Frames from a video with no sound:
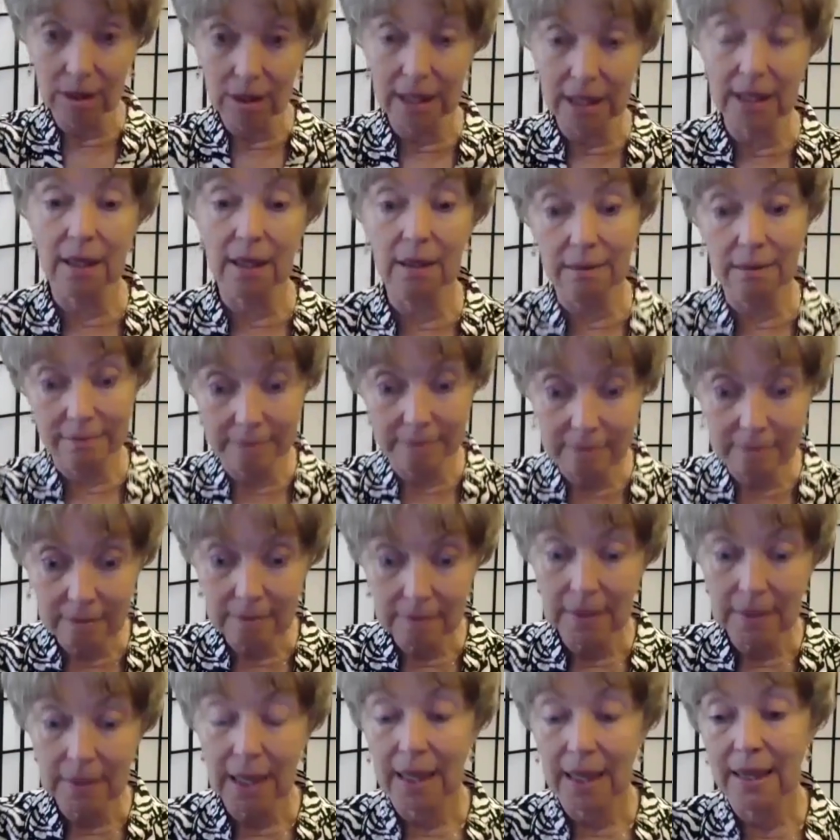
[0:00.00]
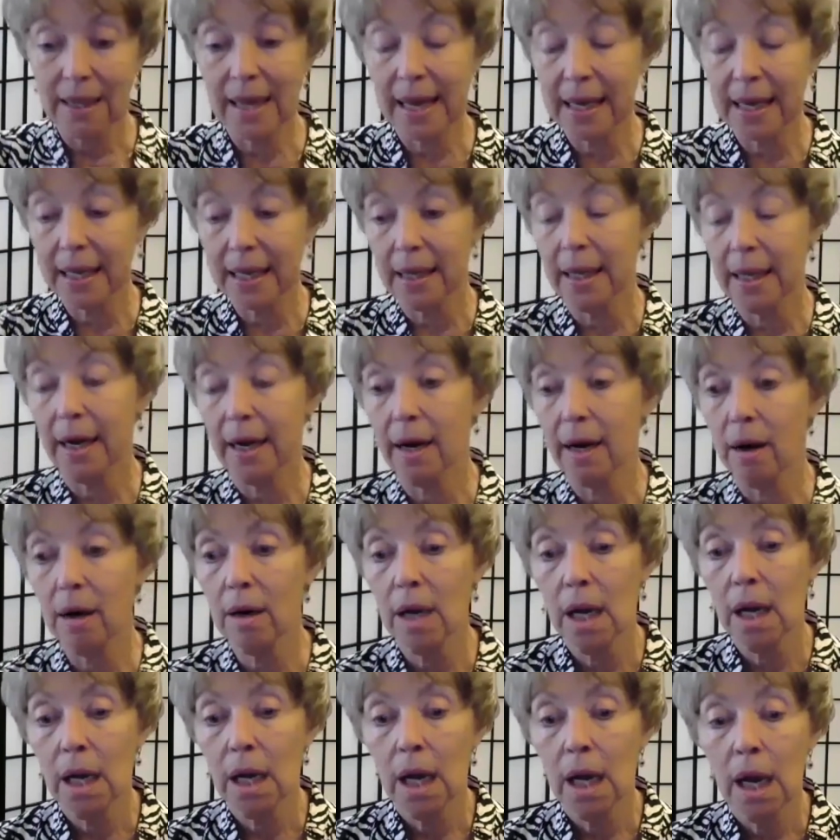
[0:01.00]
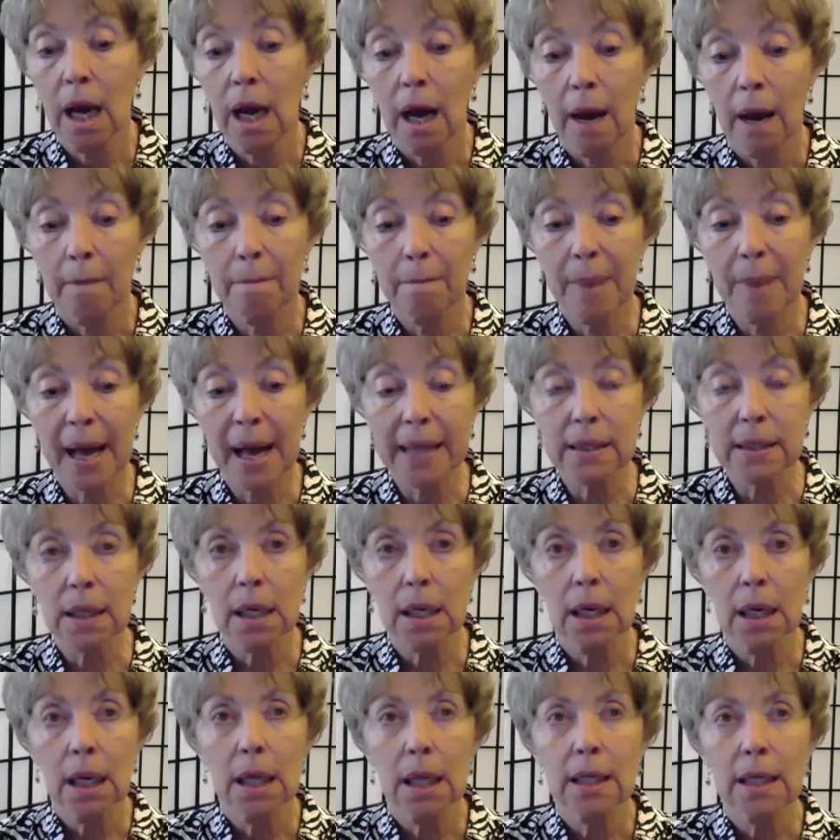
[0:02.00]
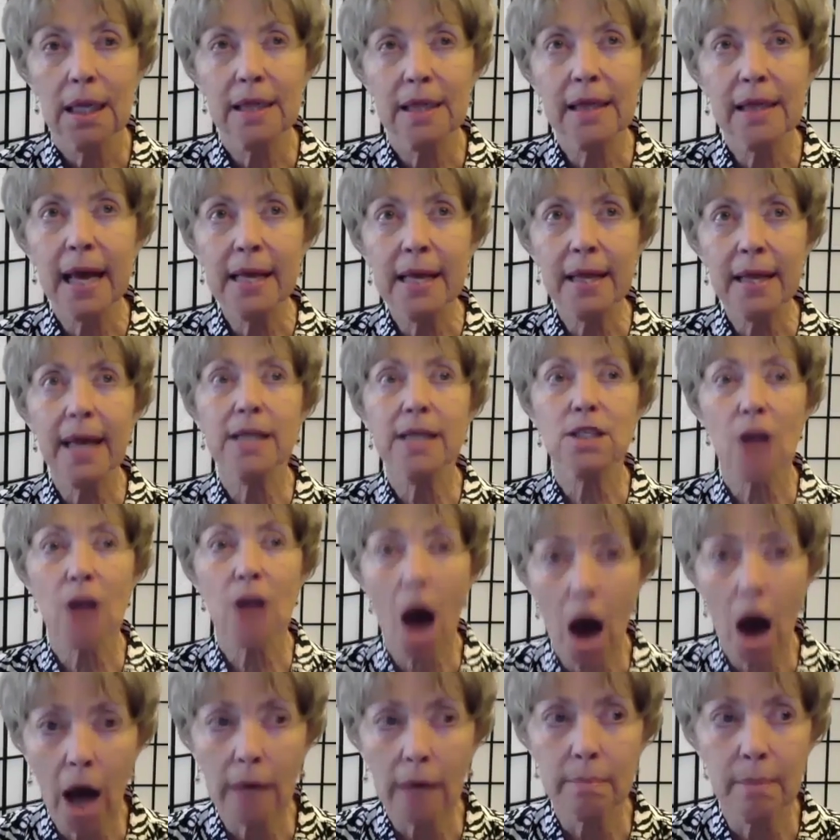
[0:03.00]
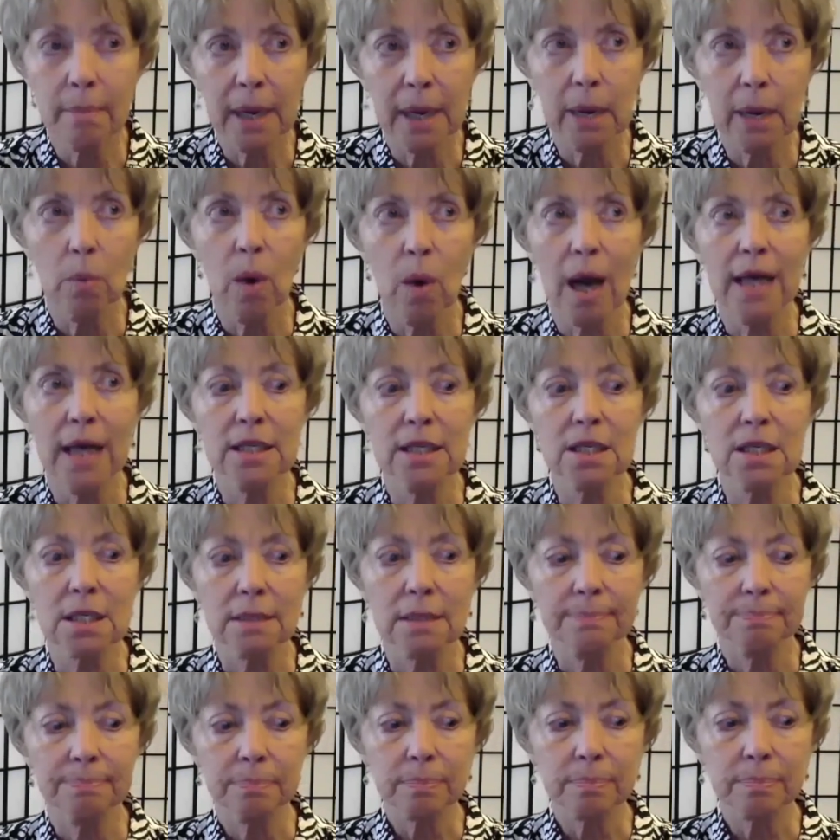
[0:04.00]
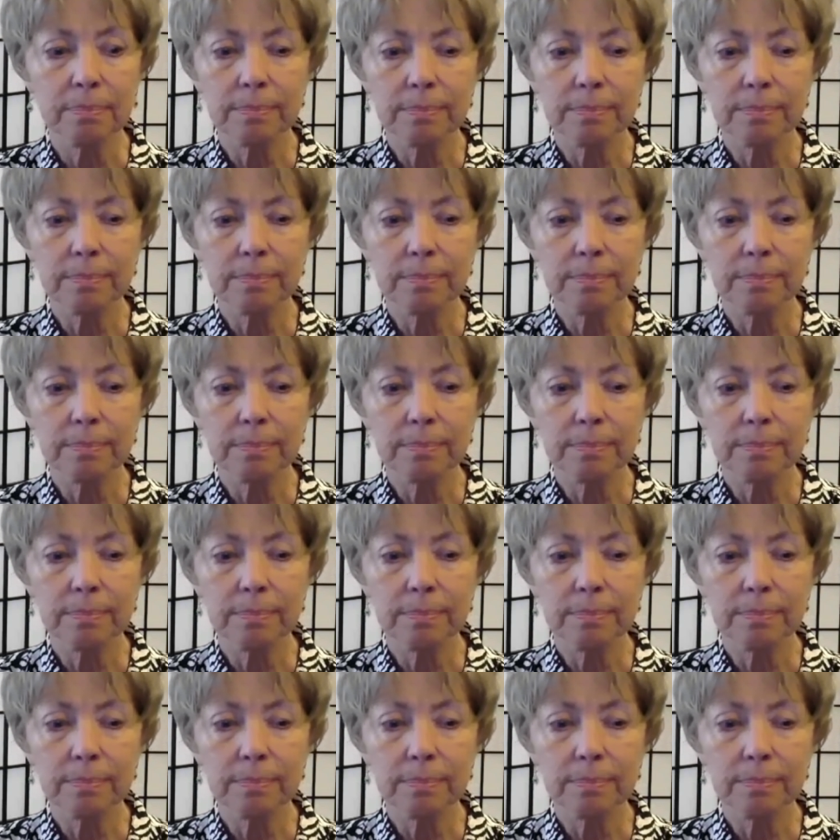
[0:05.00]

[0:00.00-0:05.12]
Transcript: know, little thing in there. But the thing they taught me was